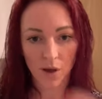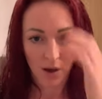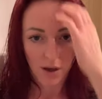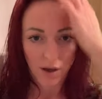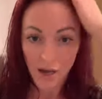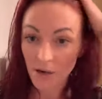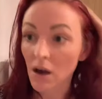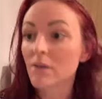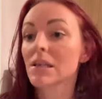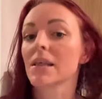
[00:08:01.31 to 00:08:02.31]
And not
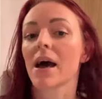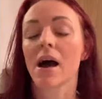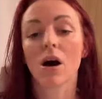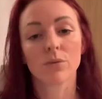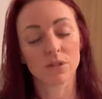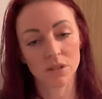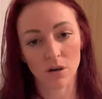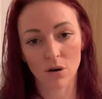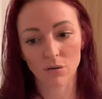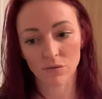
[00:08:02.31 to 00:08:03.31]
only that, I was
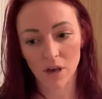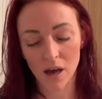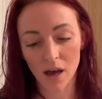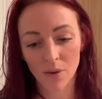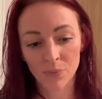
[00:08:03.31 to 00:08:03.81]
told that